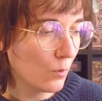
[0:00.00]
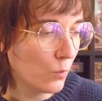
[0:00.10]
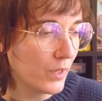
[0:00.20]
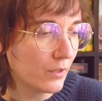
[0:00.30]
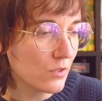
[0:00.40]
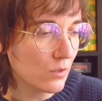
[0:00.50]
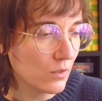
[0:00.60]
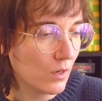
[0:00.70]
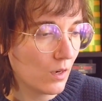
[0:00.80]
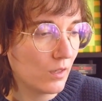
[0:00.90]
We also
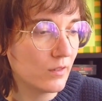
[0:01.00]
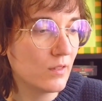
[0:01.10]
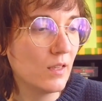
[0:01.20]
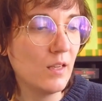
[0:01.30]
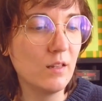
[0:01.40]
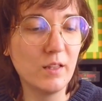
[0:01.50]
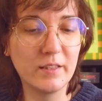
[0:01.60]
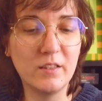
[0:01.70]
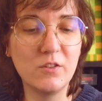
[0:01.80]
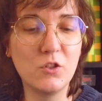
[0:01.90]
got
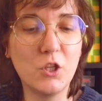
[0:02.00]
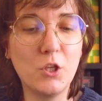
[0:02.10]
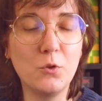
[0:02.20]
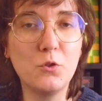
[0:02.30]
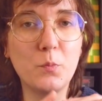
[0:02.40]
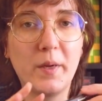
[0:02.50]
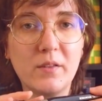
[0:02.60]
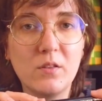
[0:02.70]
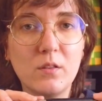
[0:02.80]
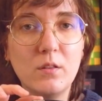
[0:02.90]
like this huge
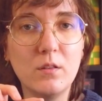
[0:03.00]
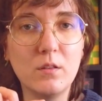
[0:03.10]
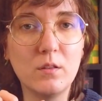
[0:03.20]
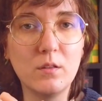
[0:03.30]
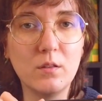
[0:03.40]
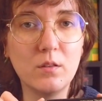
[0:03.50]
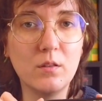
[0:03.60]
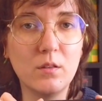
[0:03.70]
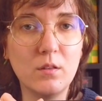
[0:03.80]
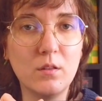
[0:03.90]
pencil.
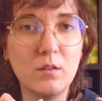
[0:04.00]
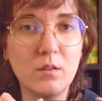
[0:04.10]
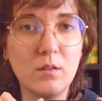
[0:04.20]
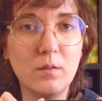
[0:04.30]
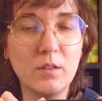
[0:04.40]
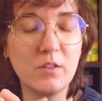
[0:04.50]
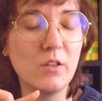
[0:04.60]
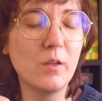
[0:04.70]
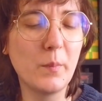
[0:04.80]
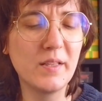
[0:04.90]
It's
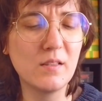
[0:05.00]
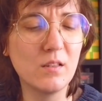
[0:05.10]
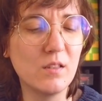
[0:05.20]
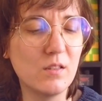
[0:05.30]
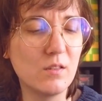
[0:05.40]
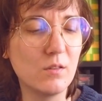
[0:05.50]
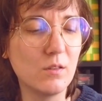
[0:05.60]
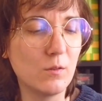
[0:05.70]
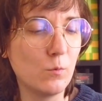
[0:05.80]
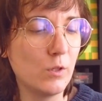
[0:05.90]
not a pencil, it's
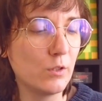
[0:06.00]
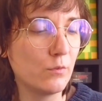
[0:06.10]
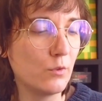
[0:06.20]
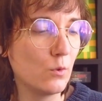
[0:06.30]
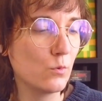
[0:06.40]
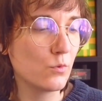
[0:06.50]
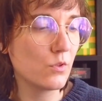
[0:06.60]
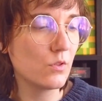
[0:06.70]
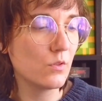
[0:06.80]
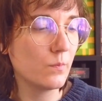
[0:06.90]
one of
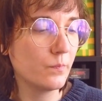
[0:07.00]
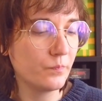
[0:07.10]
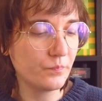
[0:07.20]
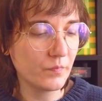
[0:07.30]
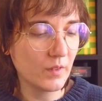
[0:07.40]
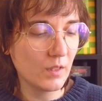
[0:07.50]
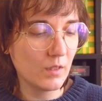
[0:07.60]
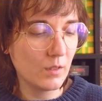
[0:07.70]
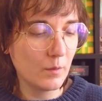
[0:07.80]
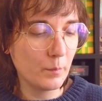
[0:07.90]
those
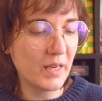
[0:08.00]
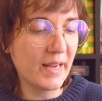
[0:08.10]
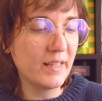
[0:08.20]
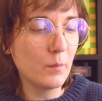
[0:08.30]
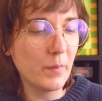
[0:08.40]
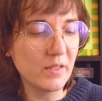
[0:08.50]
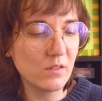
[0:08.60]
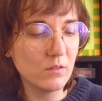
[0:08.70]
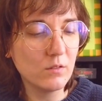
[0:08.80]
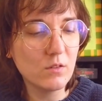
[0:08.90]
mechanic
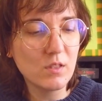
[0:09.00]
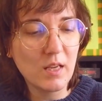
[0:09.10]
pencils,